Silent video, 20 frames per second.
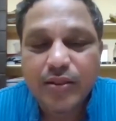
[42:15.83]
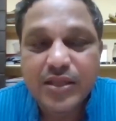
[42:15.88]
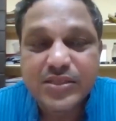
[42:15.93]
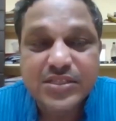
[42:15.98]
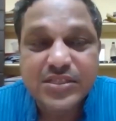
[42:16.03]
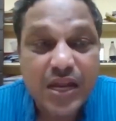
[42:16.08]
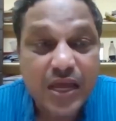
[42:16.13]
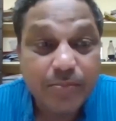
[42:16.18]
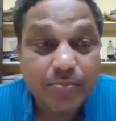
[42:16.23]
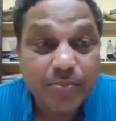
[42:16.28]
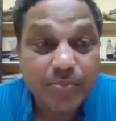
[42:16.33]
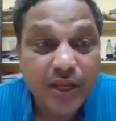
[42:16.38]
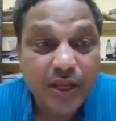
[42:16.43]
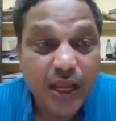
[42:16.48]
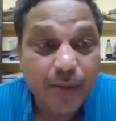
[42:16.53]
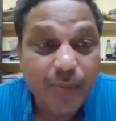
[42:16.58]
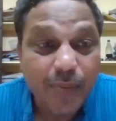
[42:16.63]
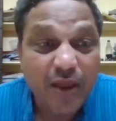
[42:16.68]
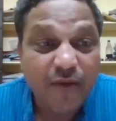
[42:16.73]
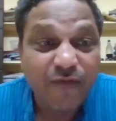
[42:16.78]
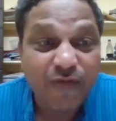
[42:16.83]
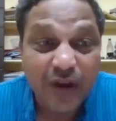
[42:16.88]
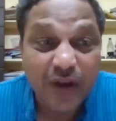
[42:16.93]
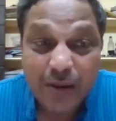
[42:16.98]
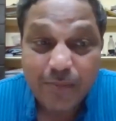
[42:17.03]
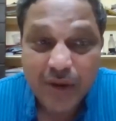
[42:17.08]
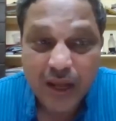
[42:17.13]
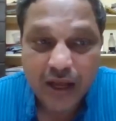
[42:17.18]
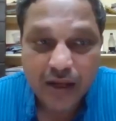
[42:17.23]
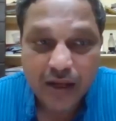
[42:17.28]
the slum nearby
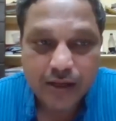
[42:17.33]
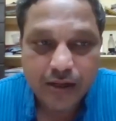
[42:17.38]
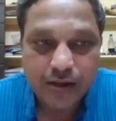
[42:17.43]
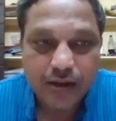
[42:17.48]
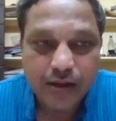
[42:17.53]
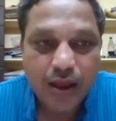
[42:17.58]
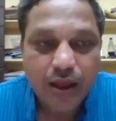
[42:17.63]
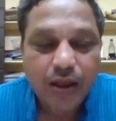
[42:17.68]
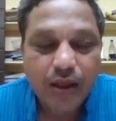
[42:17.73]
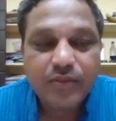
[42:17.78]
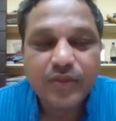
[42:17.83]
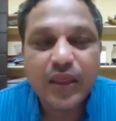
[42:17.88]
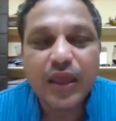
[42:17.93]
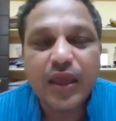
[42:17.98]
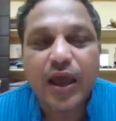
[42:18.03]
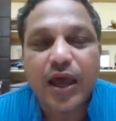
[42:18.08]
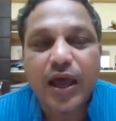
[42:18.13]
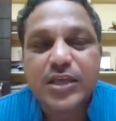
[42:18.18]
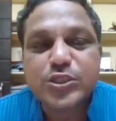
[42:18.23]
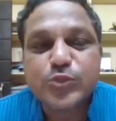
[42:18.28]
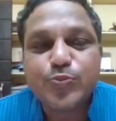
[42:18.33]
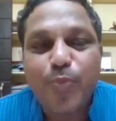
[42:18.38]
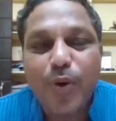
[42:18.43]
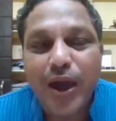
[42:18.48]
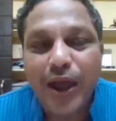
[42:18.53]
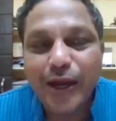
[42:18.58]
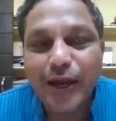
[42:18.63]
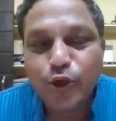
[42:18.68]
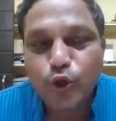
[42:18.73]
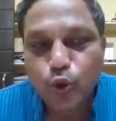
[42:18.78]
Film Nagar, they
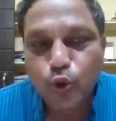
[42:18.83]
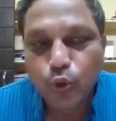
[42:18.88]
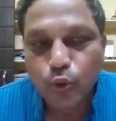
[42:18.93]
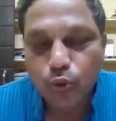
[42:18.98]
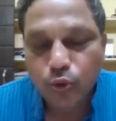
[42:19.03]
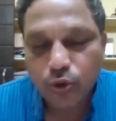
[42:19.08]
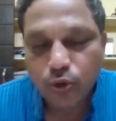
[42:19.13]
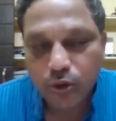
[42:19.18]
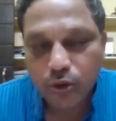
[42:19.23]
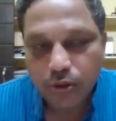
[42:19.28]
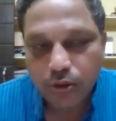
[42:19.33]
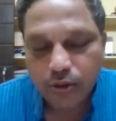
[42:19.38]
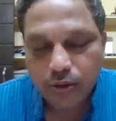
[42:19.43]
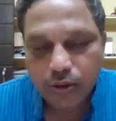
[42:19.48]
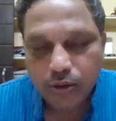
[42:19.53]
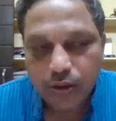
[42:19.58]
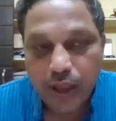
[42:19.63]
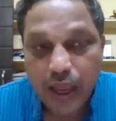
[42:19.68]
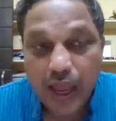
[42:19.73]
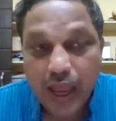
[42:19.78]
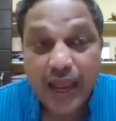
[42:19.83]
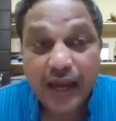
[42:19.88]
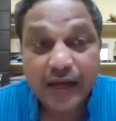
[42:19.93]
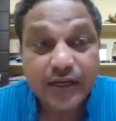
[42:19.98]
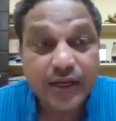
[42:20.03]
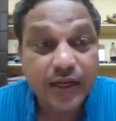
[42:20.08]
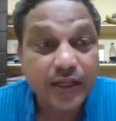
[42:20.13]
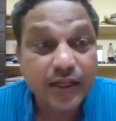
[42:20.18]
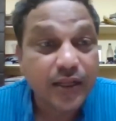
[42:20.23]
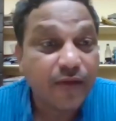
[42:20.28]
aspire to
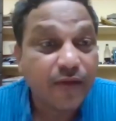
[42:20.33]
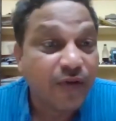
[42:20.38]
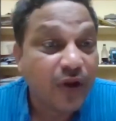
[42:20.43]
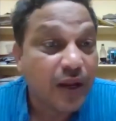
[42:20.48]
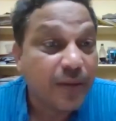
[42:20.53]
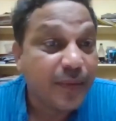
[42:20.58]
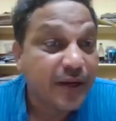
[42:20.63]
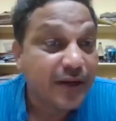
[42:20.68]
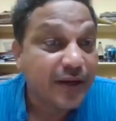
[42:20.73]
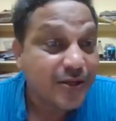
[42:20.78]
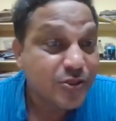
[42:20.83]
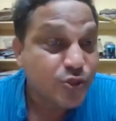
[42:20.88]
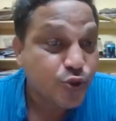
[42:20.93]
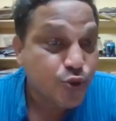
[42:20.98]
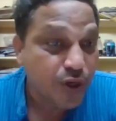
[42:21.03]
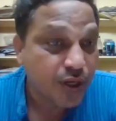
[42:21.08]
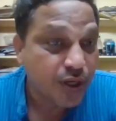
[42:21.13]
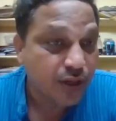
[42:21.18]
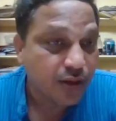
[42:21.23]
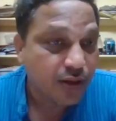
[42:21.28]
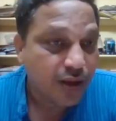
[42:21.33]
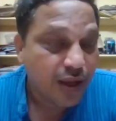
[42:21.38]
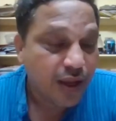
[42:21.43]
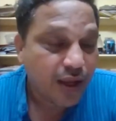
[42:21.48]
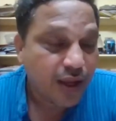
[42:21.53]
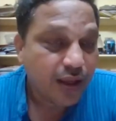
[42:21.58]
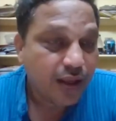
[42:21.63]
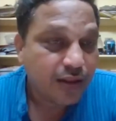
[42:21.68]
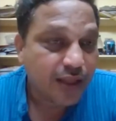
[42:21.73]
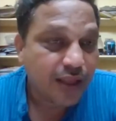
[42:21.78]
act in the film industry.
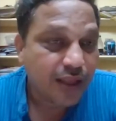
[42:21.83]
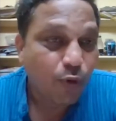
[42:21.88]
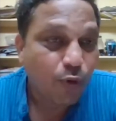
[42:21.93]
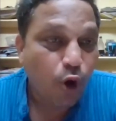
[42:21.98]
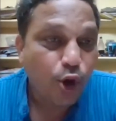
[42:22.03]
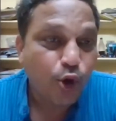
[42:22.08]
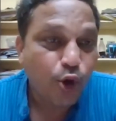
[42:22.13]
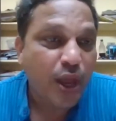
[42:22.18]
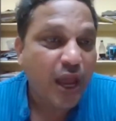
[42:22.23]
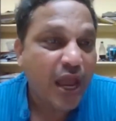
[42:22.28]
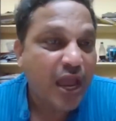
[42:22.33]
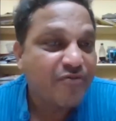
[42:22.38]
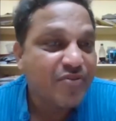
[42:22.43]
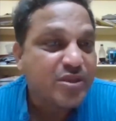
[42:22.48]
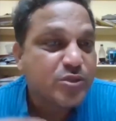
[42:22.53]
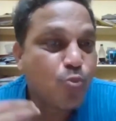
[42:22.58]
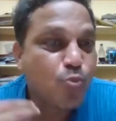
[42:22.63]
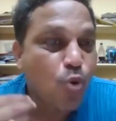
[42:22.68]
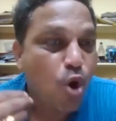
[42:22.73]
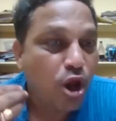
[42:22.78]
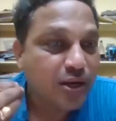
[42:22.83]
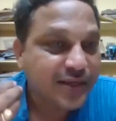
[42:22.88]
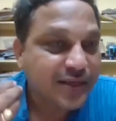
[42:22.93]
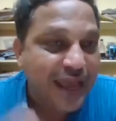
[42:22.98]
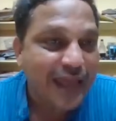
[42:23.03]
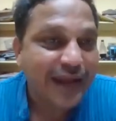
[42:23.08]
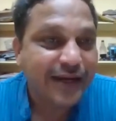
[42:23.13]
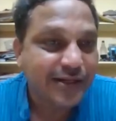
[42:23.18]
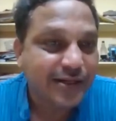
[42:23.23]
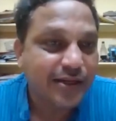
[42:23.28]
They want to have a
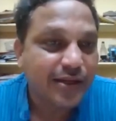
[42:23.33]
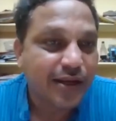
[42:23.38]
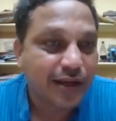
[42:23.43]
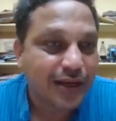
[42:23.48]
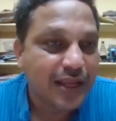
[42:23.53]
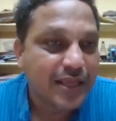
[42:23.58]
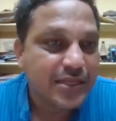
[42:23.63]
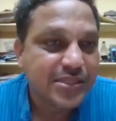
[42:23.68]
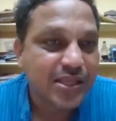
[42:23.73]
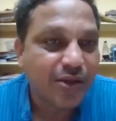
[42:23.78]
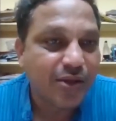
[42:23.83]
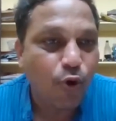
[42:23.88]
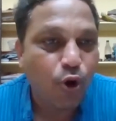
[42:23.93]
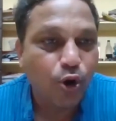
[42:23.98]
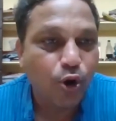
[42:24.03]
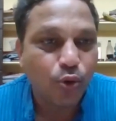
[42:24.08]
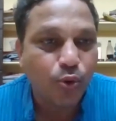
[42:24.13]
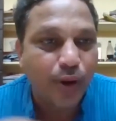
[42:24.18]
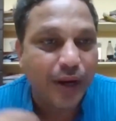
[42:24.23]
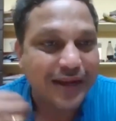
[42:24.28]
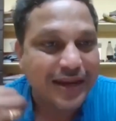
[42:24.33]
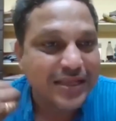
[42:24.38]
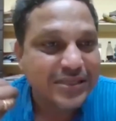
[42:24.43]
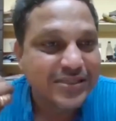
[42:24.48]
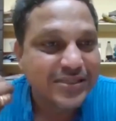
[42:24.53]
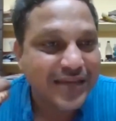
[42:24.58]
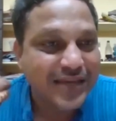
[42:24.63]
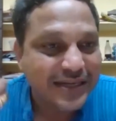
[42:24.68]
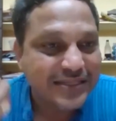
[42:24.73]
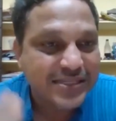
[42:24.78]
small character at least. They want to at
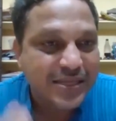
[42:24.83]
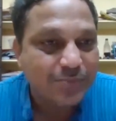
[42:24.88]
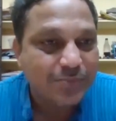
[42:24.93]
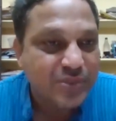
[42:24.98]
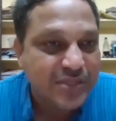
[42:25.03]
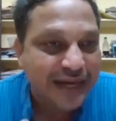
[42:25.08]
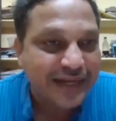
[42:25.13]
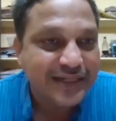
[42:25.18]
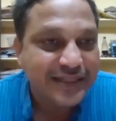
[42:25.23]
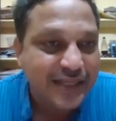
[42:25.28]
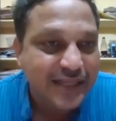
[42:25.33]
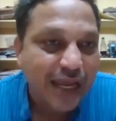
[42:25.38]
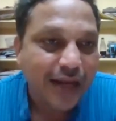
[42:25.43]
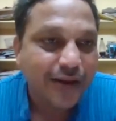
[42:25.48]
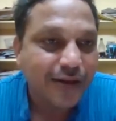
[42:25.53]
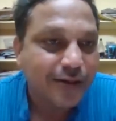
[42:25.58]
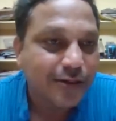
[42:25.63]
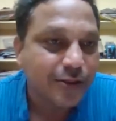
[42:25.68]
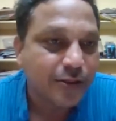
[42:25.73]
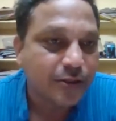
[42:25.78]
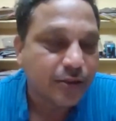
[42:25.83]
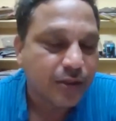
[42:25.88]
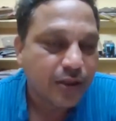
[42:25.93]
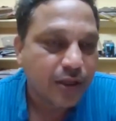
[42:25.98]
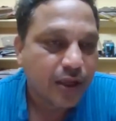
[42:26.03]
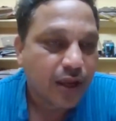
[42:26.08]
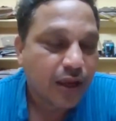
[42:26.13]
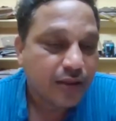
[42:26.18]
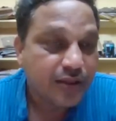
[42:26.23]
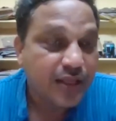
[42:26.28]
least get some side character.
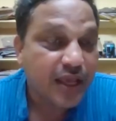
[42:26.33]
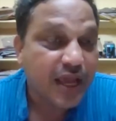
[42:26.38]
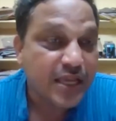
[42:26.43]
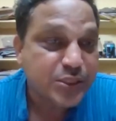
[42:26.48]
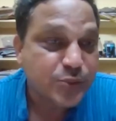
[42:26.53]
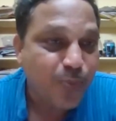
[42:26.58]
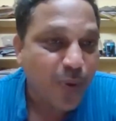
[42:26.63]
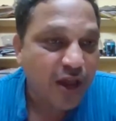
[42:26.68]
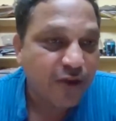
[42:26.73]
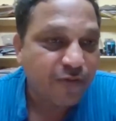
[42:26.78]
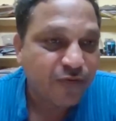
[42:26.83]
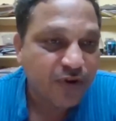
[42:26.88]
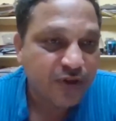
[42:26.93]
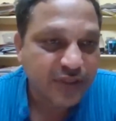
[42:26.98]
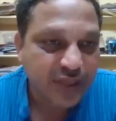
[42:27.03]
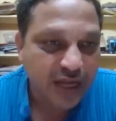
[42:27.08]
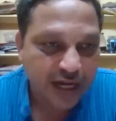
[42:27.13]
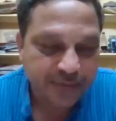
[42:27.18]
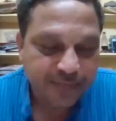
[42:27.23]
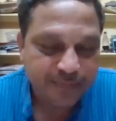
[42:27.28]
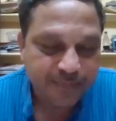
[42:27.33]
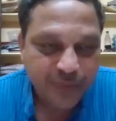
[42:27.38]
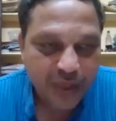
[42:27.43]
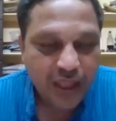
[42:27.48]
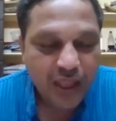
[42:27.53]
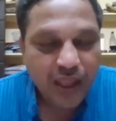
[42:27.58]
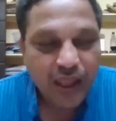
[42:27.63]
They aspire for that.